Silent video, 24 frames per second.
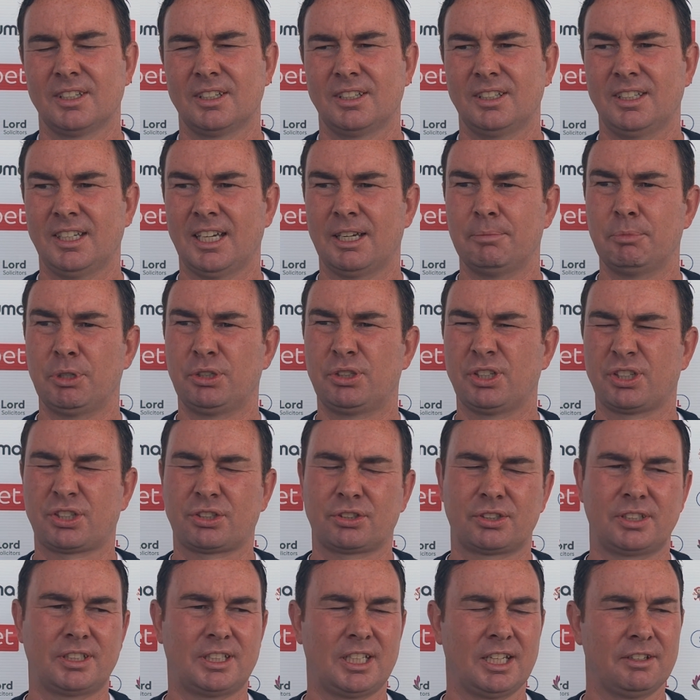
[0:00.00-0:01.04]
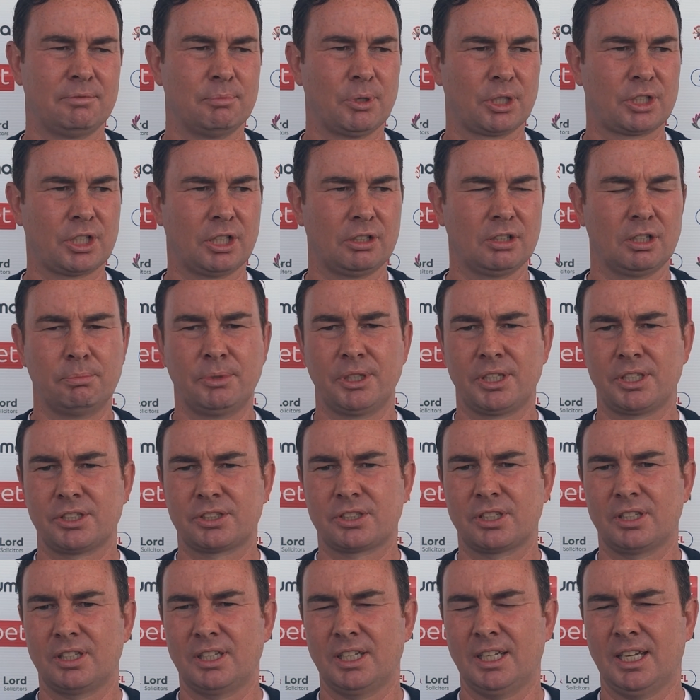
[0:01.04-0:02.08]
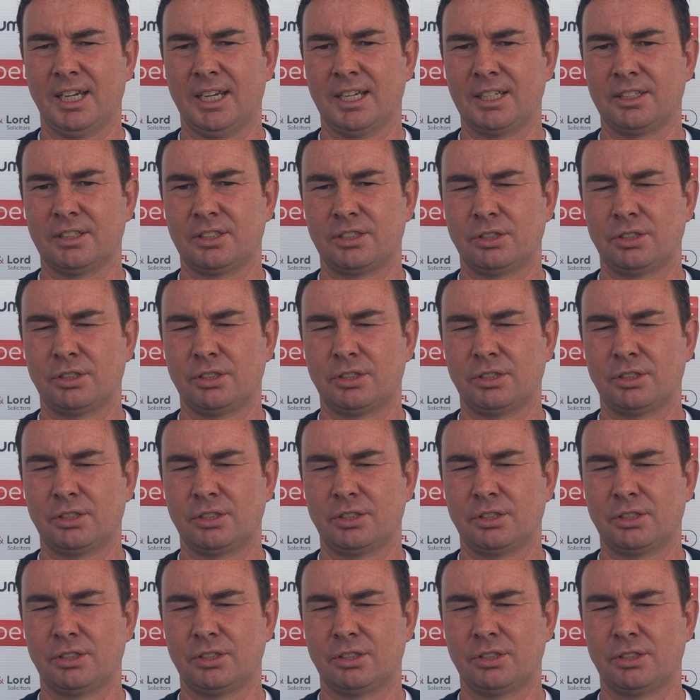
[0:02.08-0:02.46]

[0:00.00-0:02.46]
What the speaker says: Yeah, I mean, he just gave him a couple of minutes at the end.